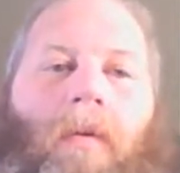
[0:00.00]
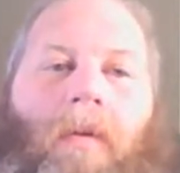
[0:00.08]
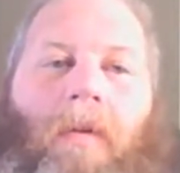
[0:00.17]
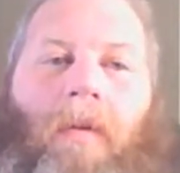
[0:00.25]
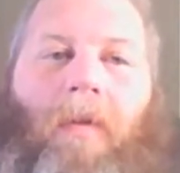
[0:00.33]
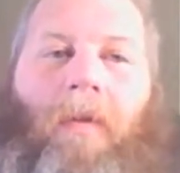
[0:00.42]

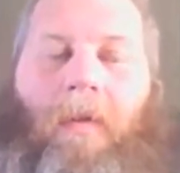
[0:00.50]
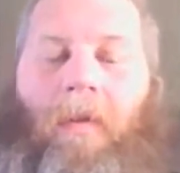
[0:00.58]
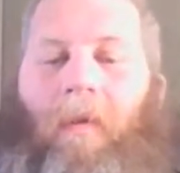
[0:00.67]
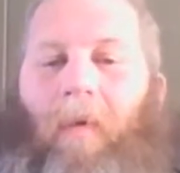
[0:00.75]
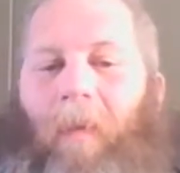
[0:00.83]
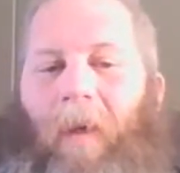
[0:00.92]

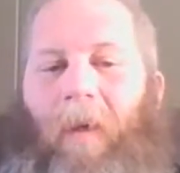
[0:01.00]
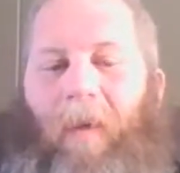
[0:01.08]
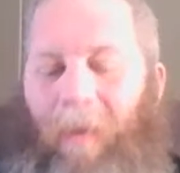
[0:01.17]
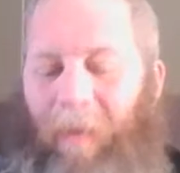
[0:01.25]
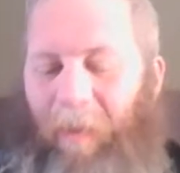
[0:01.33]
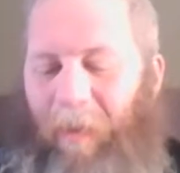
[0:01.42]
Sorry,
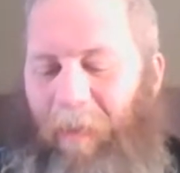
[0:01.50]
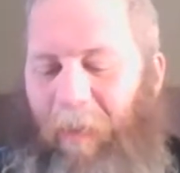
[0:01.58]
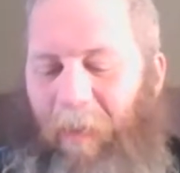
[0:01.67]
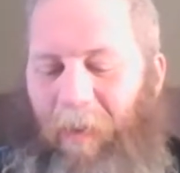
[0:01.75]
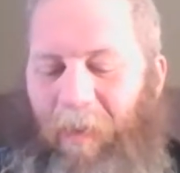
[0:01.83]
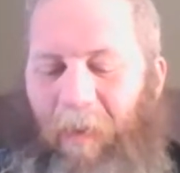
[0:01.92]
my
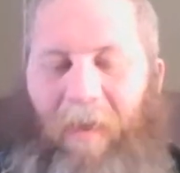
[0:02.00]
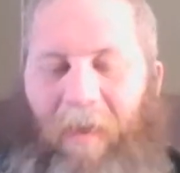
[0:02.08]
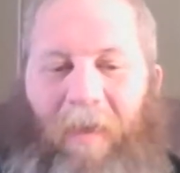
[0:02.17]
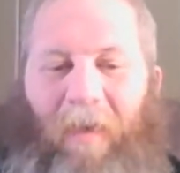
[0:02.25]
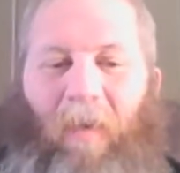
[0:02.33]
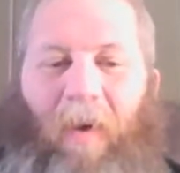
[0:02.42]
boy's
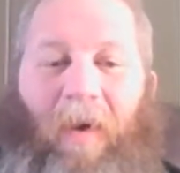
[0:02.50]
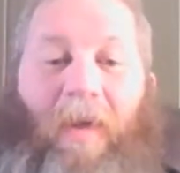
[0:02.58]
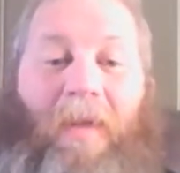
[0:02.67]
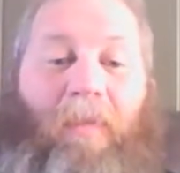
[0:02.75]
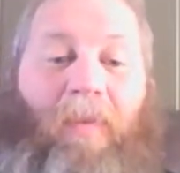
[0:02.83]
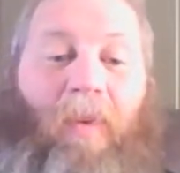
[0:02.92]
watching. Well,
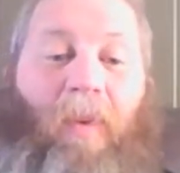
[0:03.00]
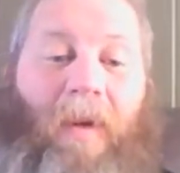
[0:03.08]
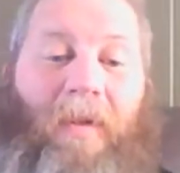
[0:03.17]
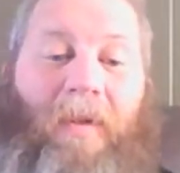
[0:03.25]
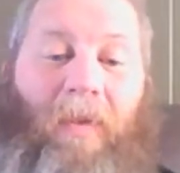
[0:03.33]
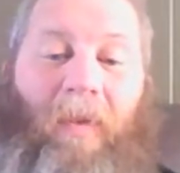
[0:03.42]
he's a boy,
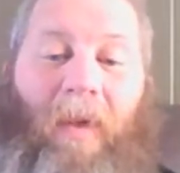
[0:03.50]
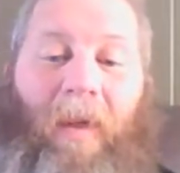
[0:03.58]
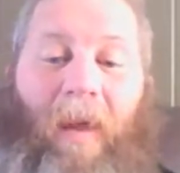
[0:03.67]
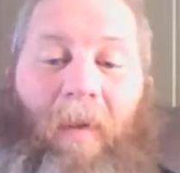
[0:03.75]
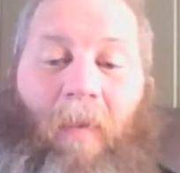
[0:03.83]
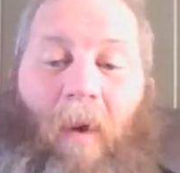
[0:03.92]
so we
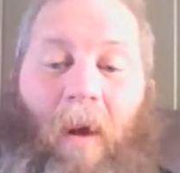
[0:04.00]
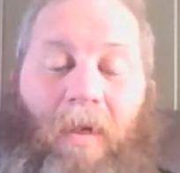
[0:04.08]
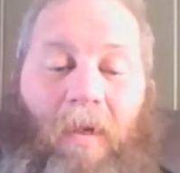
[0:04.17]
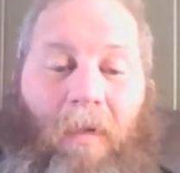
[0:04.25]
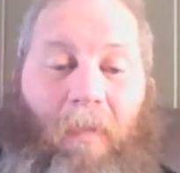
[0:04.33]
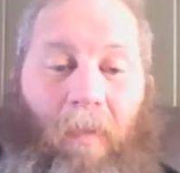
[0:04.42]
let him
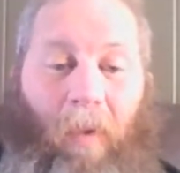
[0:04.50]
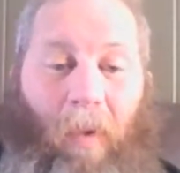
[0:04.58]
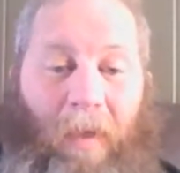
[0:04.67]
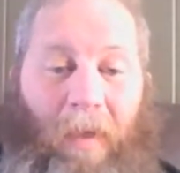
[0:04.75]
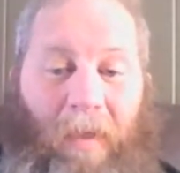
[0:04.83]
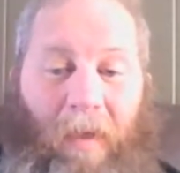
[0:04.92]
watch
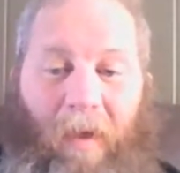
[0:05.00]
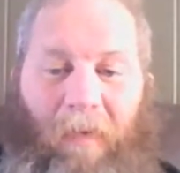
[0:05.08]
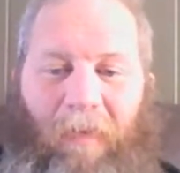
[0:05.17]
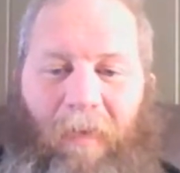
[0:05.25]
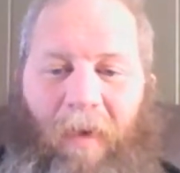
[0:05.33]
boy stuff.